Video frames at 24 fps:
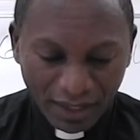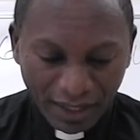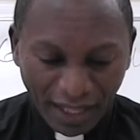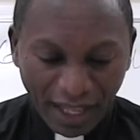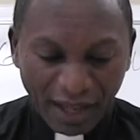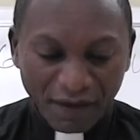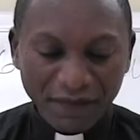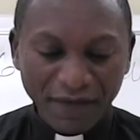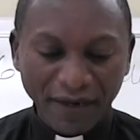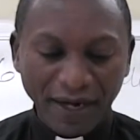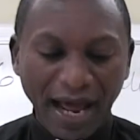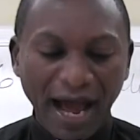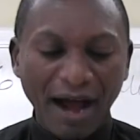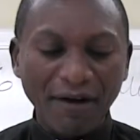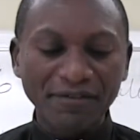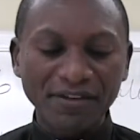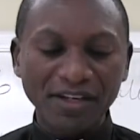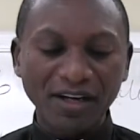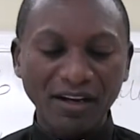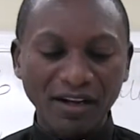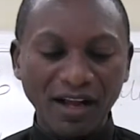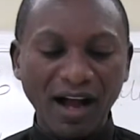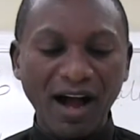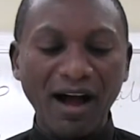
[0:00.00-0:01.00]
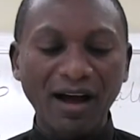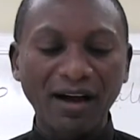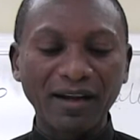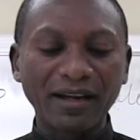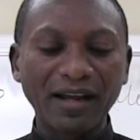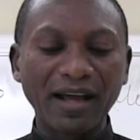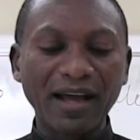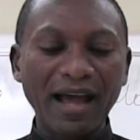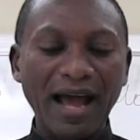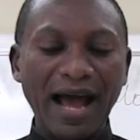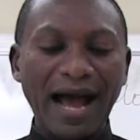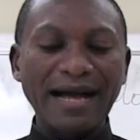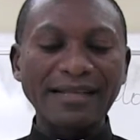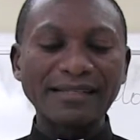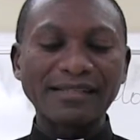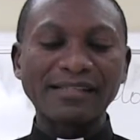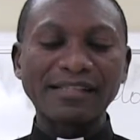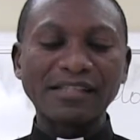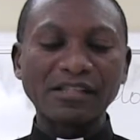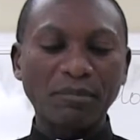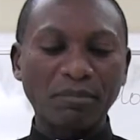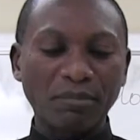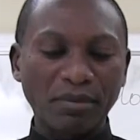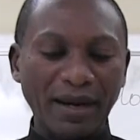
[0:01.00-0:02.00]
even after God has
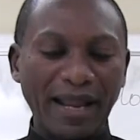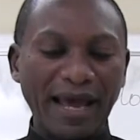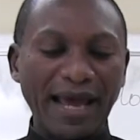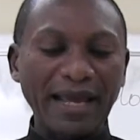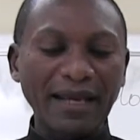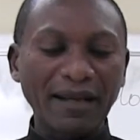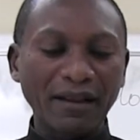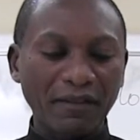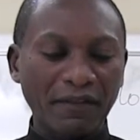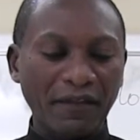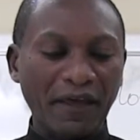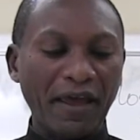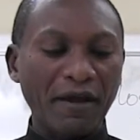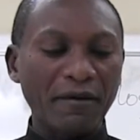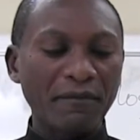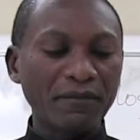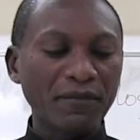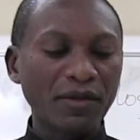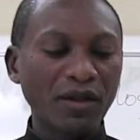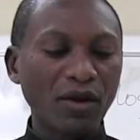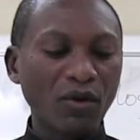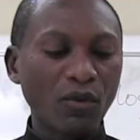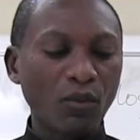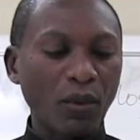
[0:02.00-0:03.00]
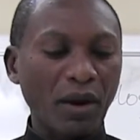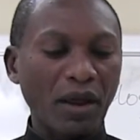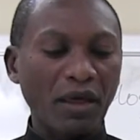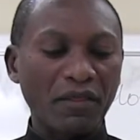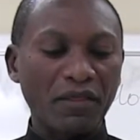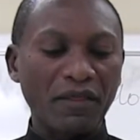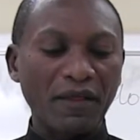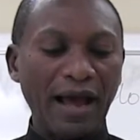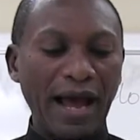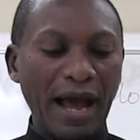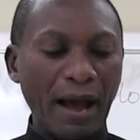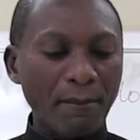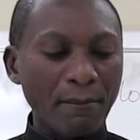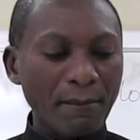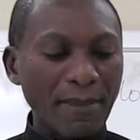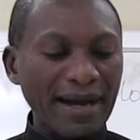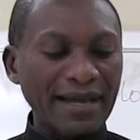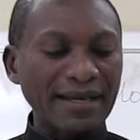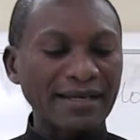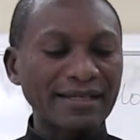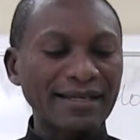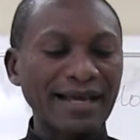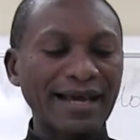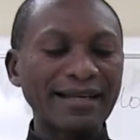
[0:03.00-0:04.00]
supplied them with
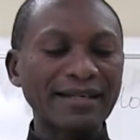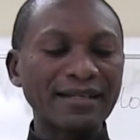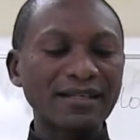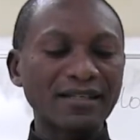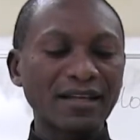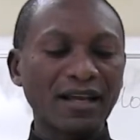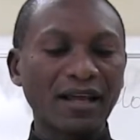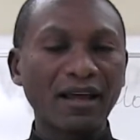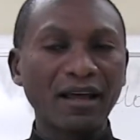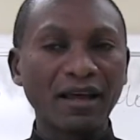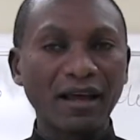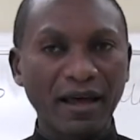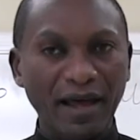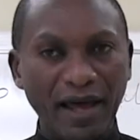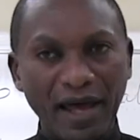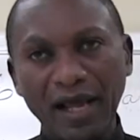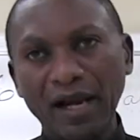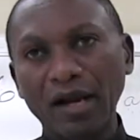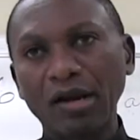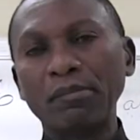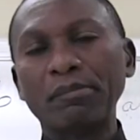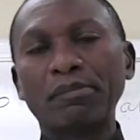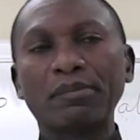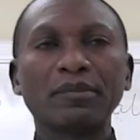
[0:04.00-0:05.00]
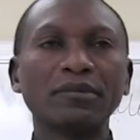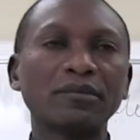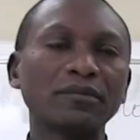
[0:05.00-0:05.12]
abundant help.